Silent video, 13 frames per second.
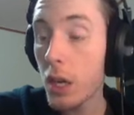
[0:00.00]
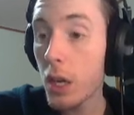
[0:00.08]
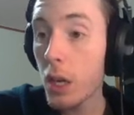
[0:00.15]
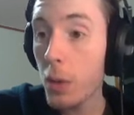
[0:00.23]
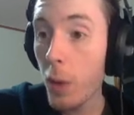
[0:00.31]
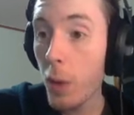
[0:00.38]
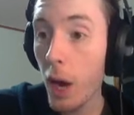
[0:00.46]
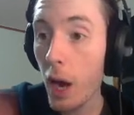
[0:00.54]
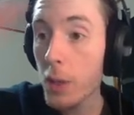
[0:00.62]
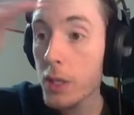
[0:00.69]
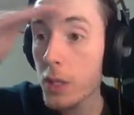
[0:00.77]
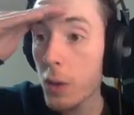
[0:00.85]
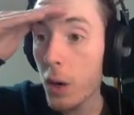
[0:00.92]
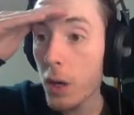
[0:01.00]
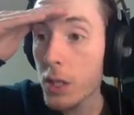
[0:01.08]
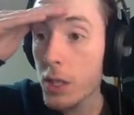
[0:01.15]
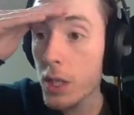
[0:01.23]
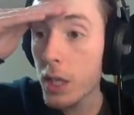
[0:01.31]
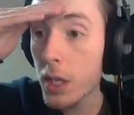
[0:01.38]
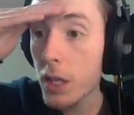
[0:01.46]
Wow, it's so hard to
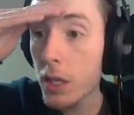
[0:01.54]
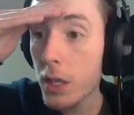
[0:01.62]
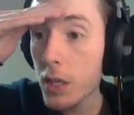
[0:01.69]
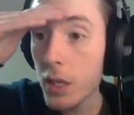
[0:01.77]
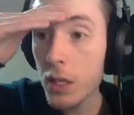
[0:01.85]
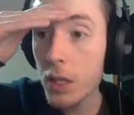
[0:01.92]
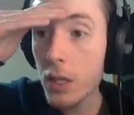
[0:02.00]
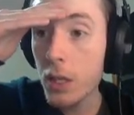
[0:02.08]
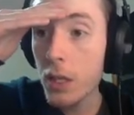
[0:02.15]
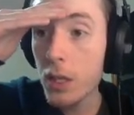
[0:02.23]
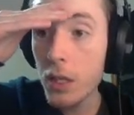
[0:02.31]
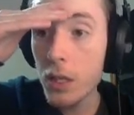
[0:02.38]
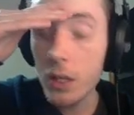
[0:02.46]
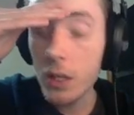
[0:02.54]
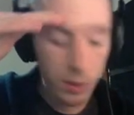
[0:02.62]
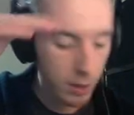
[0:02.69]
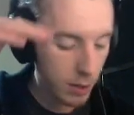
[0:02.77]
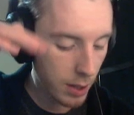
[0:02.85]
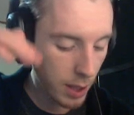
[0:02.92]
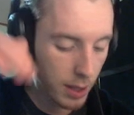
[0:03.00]
see.
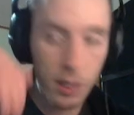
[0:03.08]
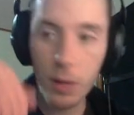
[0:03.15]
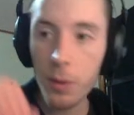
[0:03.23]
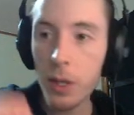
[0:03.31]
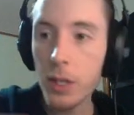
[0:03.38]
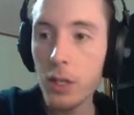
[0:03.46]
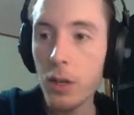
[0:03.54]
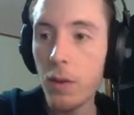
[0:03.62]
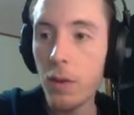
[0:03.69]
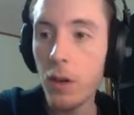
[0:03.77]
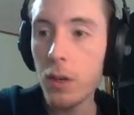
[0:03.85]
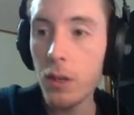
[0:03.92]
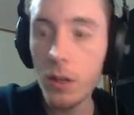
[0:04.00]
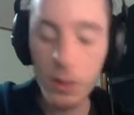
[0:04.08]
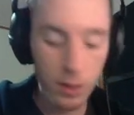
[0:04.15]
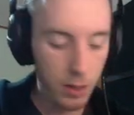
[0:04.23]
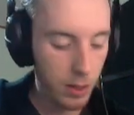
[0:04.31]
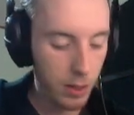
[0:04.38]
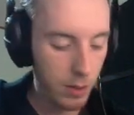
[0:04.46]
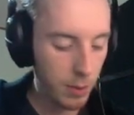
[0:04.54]
That's not what it's over.
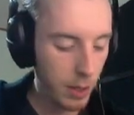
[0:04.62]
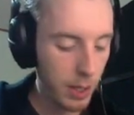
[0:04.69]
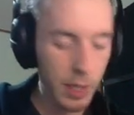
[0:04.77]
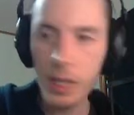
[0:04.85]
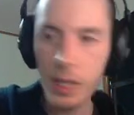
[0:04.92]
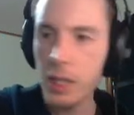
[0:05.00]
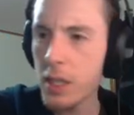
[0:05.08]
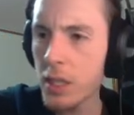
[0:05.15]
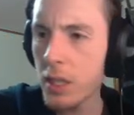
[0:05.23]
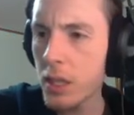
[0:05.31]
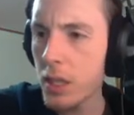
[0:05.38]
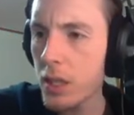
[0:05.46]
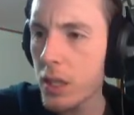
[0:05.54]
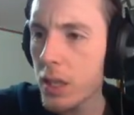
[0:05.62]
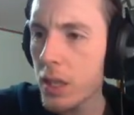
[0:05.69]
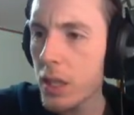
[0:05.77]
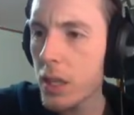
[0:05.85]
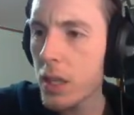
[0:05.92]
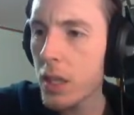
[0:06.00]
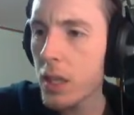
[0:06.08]
Wait, it is it?
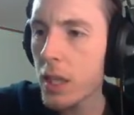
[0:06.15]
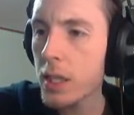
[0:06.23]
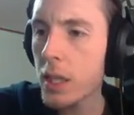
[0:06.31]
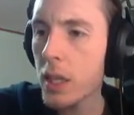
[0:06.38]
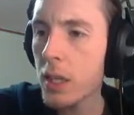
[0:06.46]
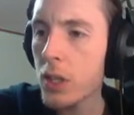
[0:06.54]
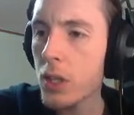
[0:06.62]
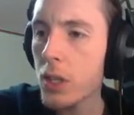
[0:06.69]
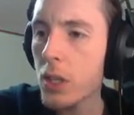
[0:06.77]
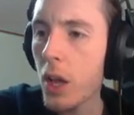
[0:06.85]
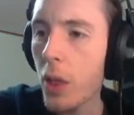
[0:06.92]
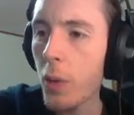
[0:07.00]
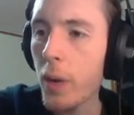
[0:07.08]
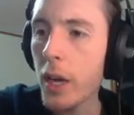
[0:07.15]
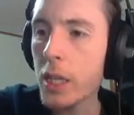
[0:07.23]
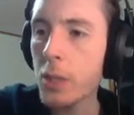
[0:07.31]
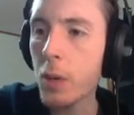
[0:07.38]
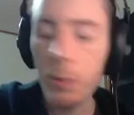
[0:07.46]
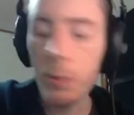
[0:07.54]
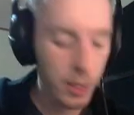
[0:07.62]
Yes, it is. 3x
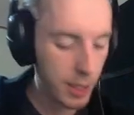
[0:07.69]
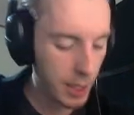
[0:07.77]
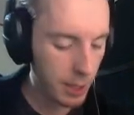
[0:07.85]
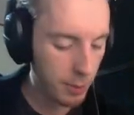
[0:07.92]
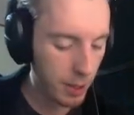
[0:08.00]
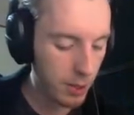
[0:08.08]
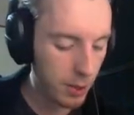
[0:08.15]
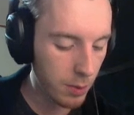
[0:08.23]
squared plus x minus 2.